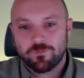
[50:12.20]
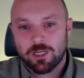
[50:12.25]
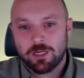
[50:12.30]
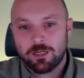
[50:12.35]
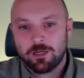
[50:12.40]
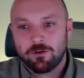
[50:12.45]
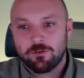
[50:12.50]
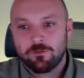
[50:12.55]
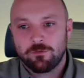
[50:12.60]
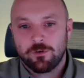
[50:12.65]

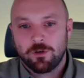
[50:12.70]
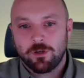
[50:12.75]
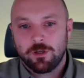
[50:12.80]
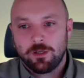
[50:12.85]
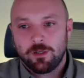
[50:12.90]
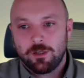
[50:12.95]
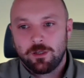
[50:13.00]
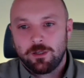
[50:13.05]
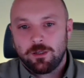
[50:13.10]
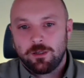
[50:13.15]
kind of
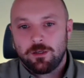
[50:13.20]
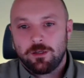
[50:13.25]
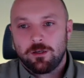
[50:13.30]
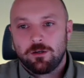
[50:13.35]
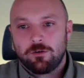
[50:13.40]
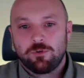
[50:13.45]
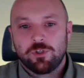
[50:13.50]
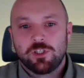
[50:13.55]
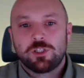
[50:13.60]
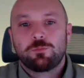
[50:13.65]

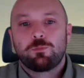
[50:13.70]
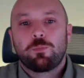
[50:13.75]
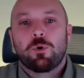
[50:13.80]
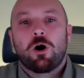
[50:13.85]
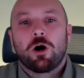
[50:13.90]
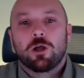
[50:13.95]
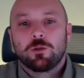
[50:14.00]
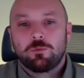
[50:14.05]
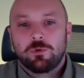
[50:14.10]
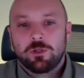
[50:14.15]

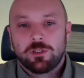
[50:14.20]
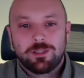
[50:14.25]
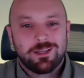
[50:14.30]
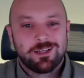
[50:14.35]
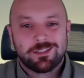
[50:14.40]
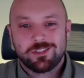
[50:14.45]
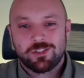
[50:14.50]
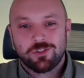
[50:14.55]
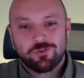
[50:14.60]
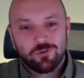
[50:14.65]
respond with
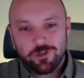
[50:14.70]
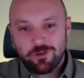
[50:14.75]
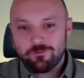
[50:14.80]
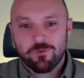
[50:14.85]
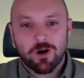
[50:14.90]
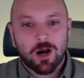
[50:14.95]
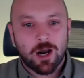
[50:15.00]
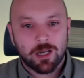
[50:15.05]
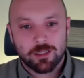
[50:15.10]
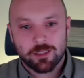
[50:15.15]
extreme
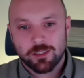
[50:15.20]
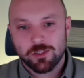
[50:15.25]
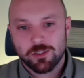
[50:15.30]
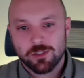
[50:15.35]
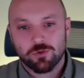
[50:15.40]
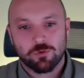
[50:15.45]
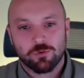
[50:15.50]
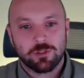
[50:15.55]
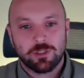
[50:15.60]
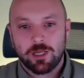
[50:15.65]

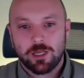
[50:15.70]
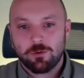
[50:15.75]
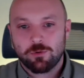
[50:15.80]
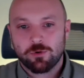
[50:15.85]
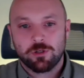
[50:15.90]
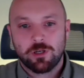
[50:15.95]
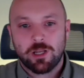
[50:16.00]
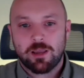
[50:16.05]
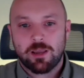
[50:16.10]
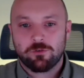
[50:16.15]
violence, or they
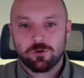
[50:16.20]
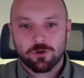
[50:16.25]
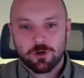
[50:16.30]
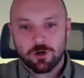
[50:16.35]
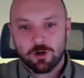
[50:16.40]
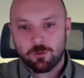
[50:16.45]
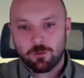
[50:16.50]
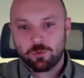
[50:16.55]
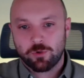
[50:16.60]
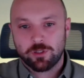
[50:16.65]
were never
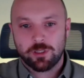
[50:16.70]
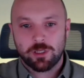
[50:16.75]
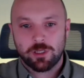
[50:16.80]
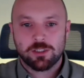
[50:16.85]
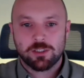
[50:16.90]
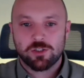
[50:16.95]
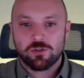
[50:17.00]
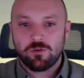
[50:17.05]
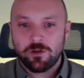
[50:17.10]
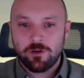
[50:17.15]
come with
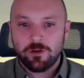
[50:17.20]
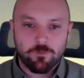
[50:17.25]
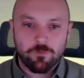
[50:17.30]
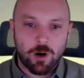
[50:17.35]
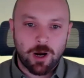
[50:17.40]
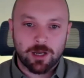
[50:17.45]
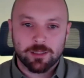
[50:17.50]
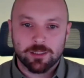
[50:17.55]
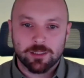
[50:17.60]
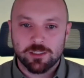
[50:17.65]
extreme
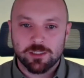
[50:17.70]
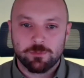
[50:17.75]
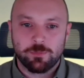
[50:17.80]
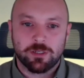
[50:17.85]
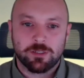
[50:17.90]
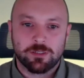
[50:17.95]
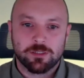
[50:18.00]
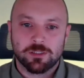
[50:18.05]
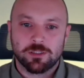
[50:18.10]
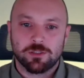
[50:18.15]
violence,
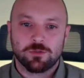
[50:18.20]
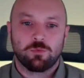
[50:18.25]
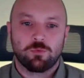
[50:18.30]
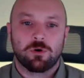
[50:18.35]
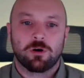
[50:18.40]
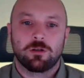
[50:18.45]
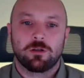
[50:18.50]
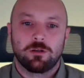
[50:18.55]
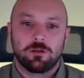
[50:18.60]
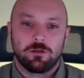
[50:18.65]
because
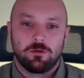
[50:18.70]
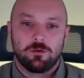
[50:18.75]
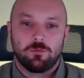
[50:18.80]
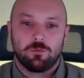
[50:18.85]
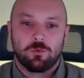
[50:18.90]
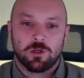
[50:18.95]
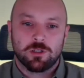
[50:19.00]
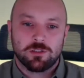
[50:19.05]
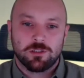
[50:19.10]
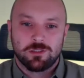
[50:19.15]
what
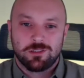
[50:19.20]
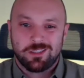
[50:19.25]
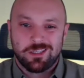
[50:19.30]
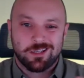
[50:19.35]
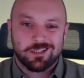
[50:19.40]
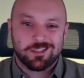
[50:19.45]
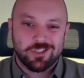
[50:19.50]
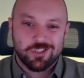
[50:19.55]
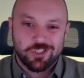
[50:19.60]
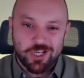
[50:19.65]
was the
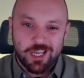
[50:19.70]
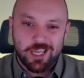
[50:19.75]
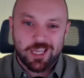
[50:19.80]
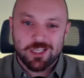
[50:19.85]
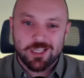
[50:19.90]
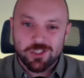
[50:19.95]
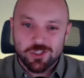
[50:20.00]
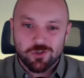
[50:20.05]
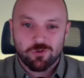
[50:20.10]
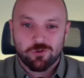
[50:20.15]

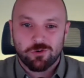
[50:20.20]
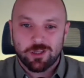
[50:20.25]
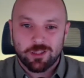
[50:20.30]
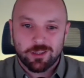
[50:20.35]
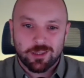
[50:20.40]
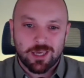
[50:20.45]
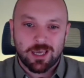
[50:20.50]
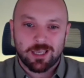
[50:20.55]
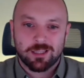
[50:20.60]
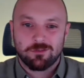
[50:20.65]
exchange during
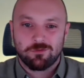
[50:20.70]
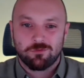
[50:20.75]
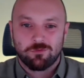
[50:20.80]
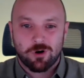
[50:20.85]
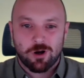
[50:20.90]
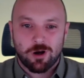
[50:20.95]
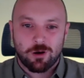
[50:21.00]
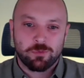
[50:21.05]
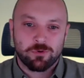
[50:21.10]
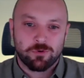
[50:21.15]
that
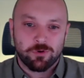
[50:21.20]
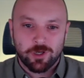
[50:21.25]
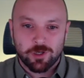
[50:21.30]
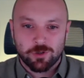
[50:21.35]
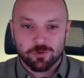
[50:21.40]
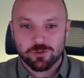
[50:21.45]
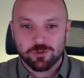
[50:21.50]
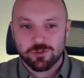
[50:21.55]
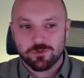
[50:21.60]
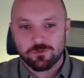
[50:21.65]
robbery
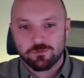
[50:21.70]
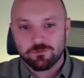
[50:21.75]
or